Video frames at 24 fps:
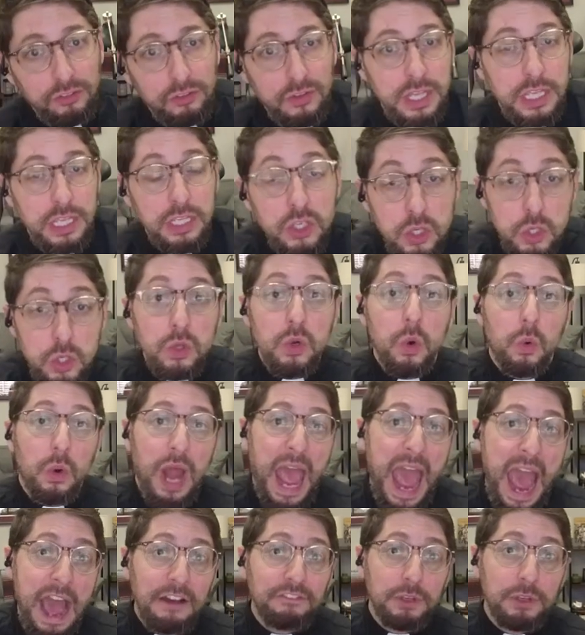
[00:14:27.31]
so that you don't
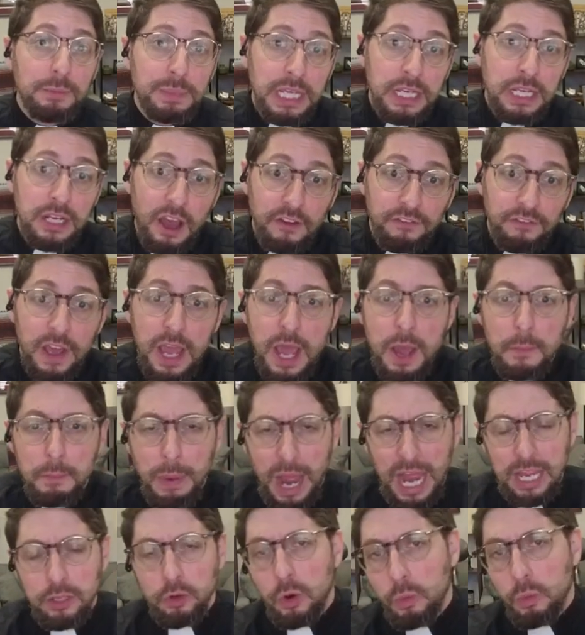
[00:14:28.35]
have to be enough
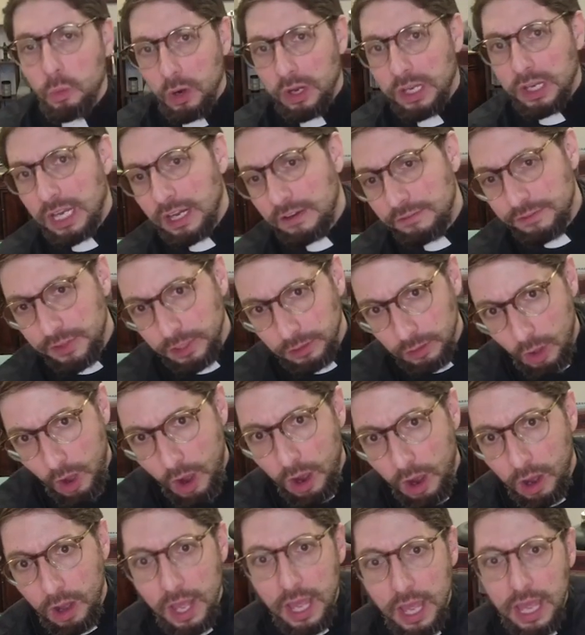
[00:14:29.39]
by your working of the law.